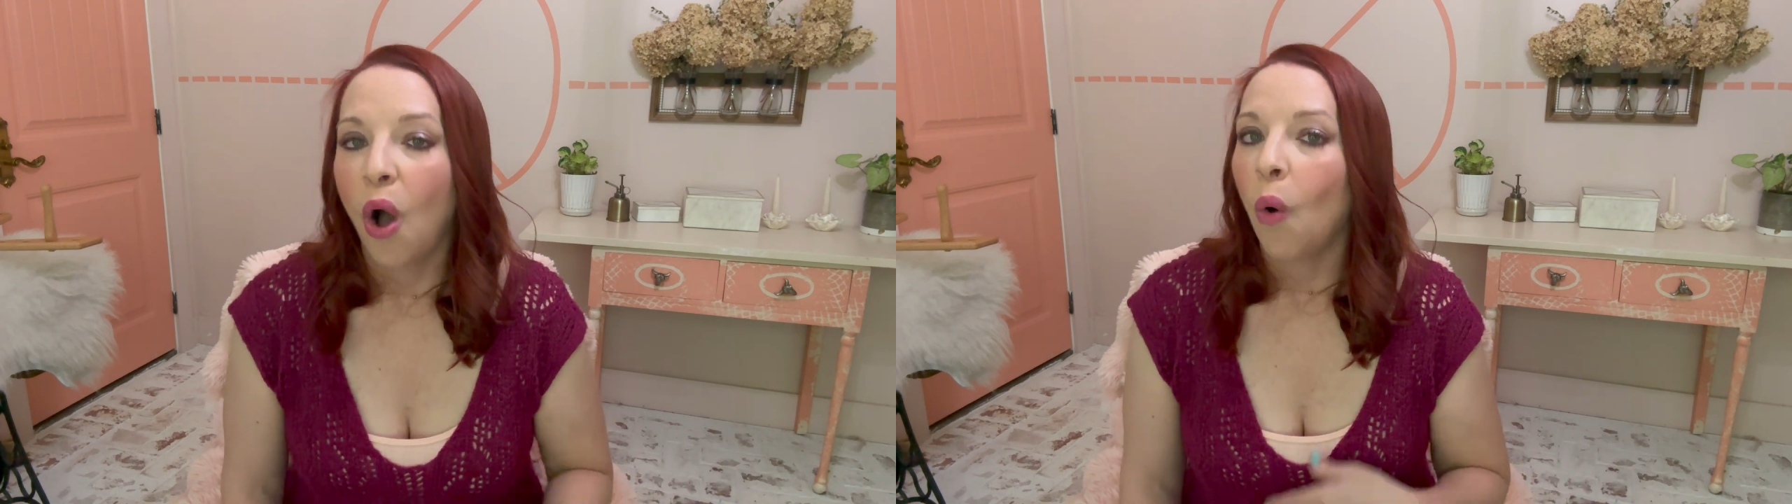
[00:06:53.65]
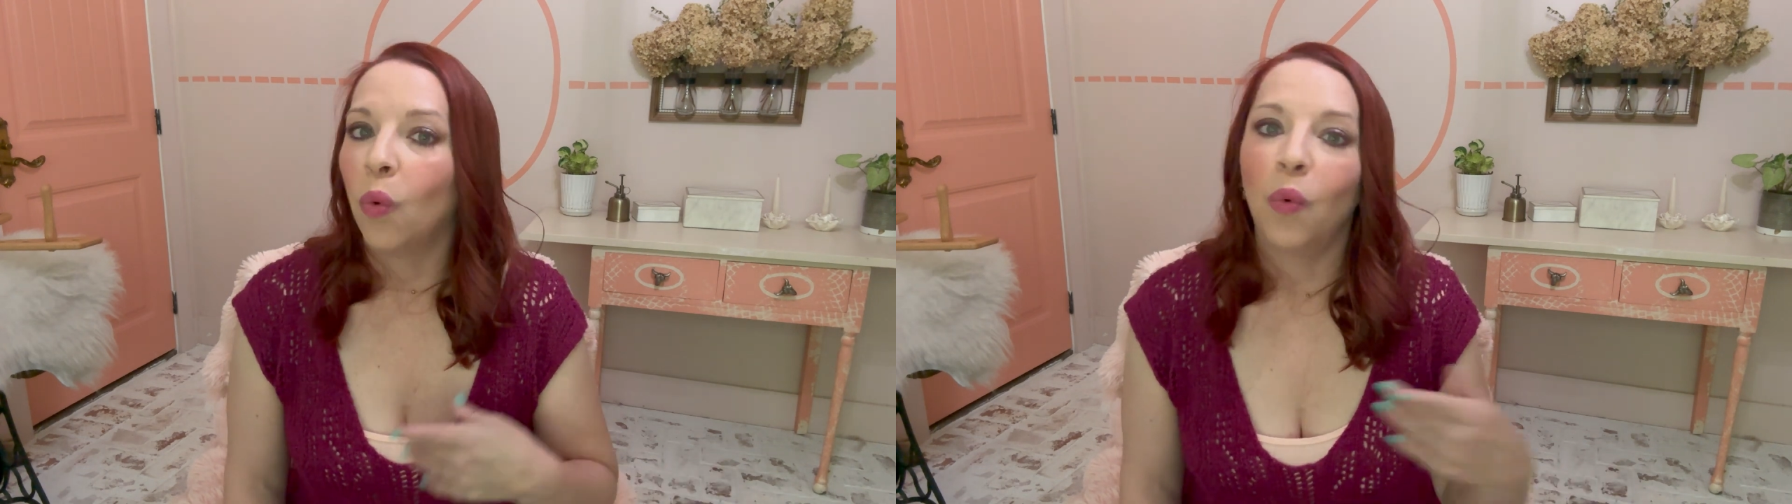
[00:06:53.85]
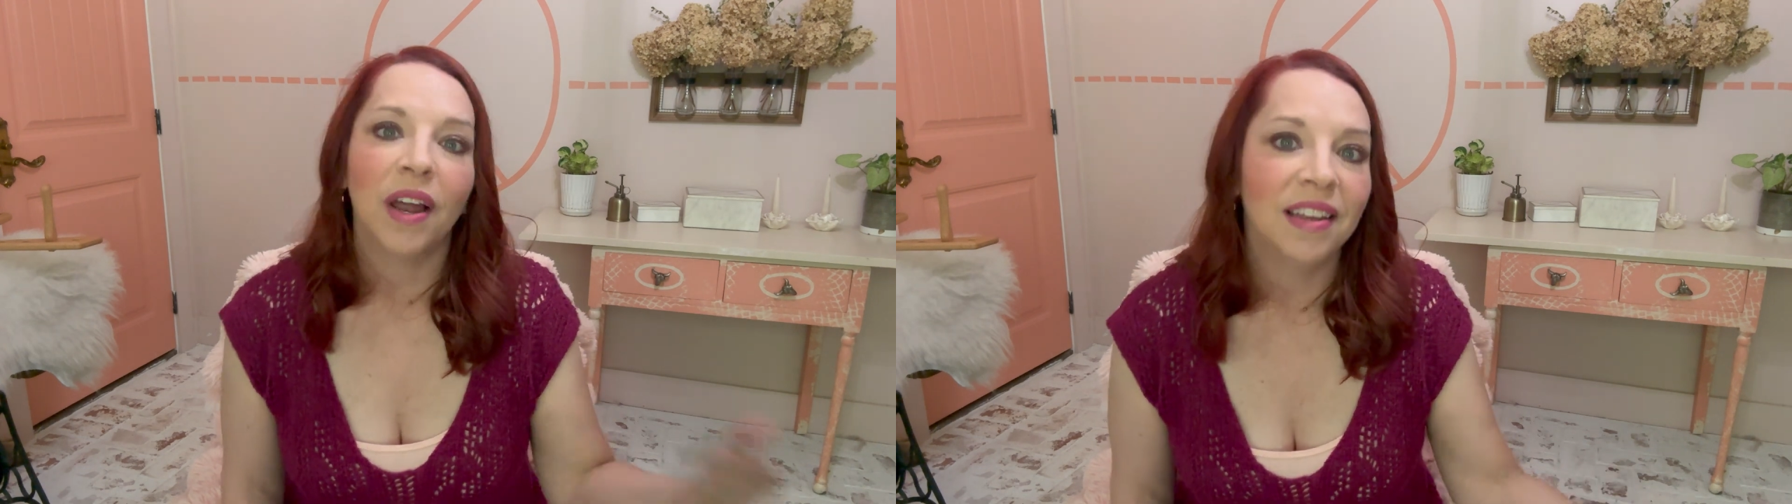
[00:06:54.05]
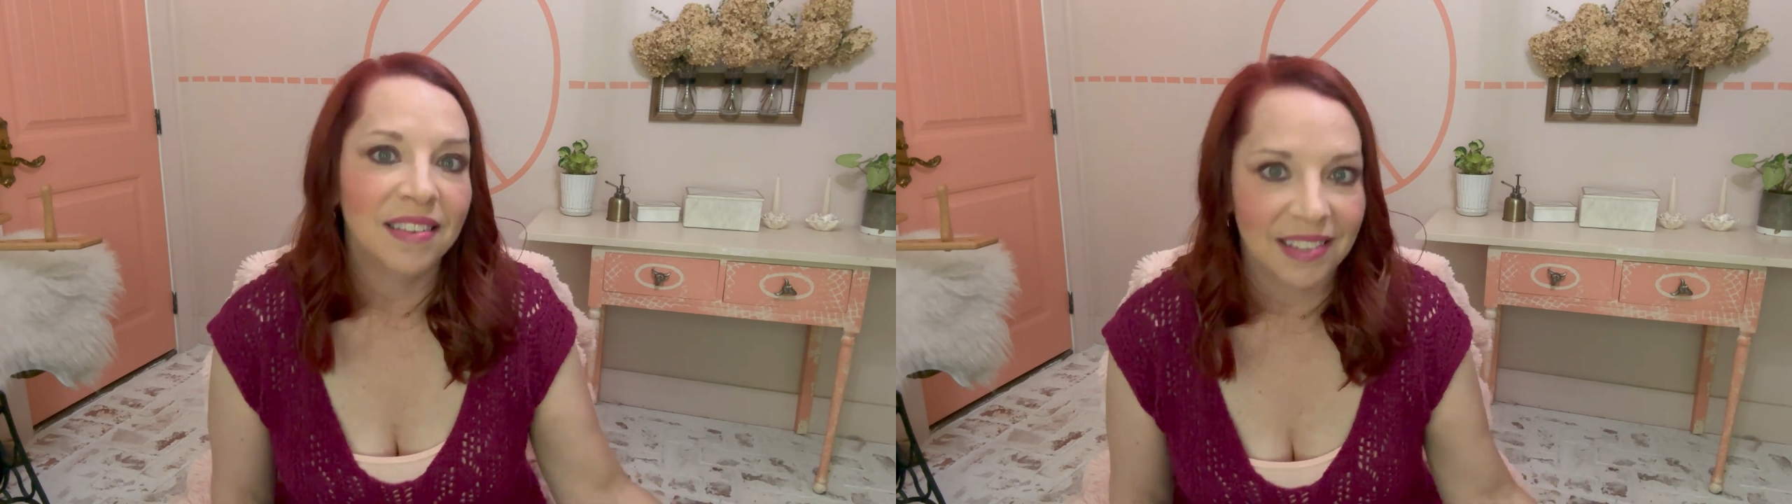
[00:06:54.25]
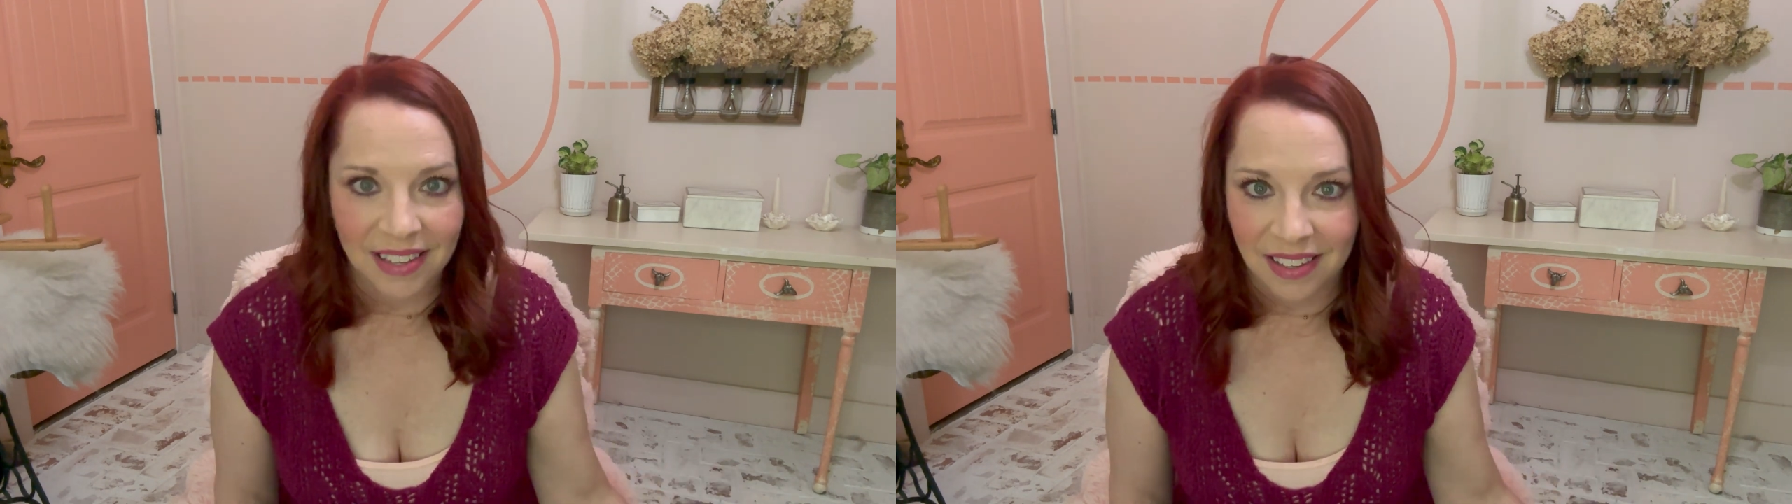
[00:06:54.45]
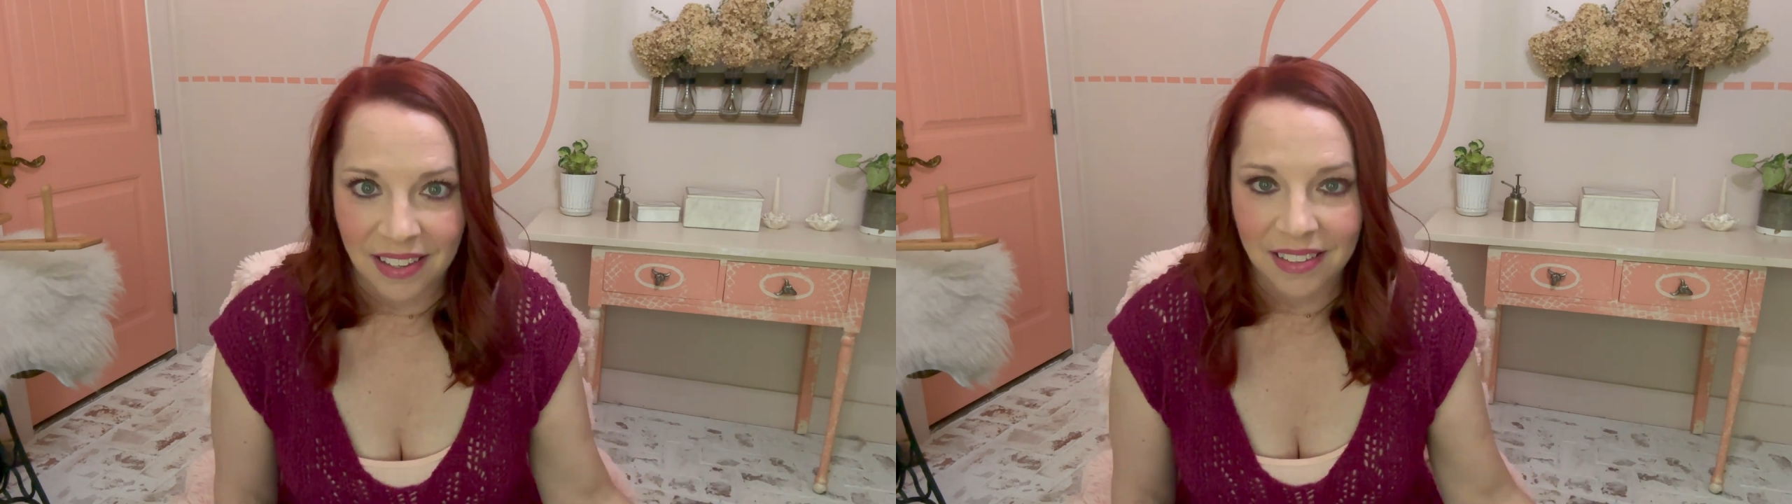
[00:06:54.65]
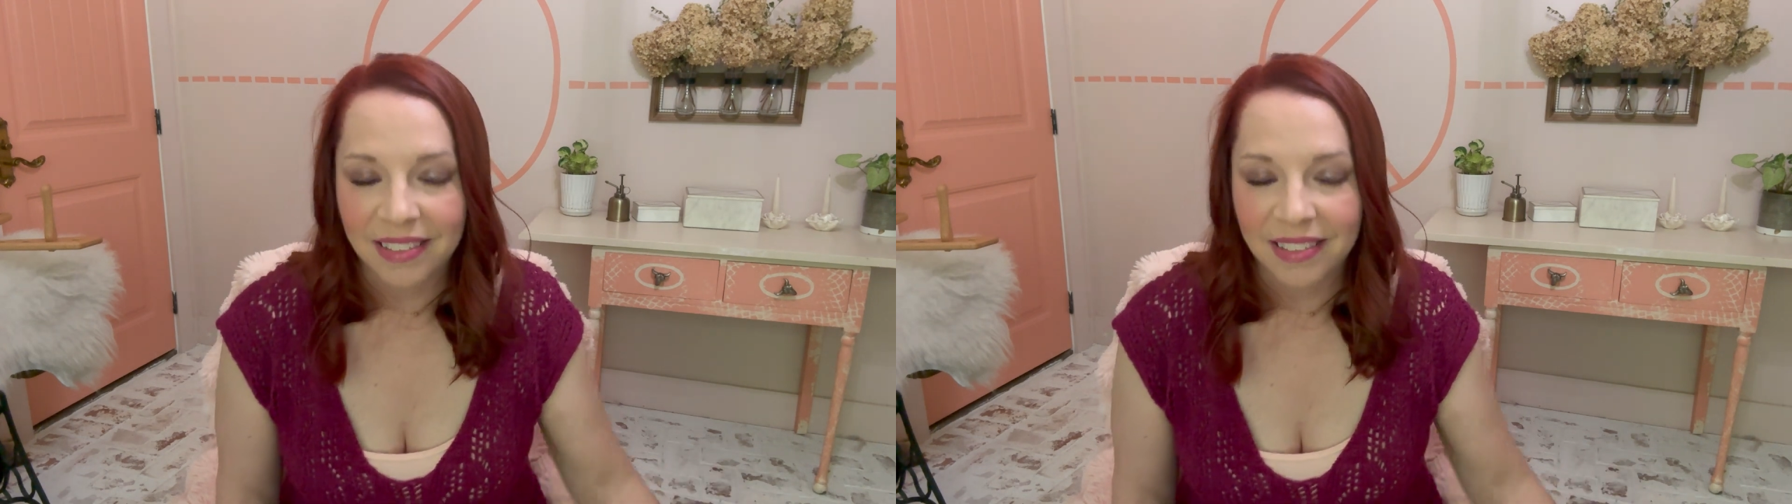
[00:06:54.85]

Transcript: What is ease?